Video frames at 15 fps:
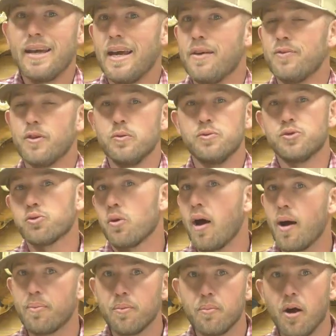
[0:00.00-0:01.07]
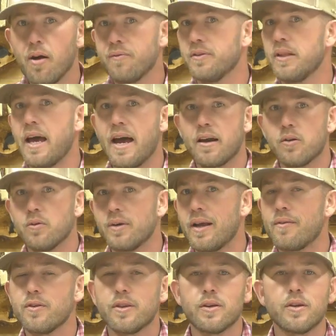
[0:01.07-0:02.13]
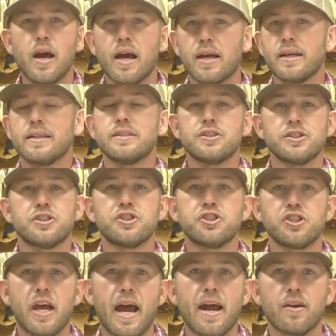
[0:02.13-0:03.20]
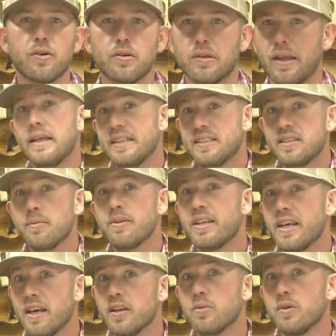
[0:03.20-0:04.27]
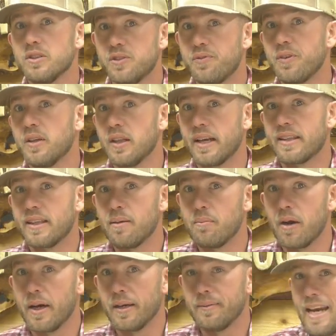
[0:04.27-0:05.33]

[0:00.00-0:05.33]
If you drop them off a ladder or whatever, they're not gonna just shatter like some of the other ones feel like they might.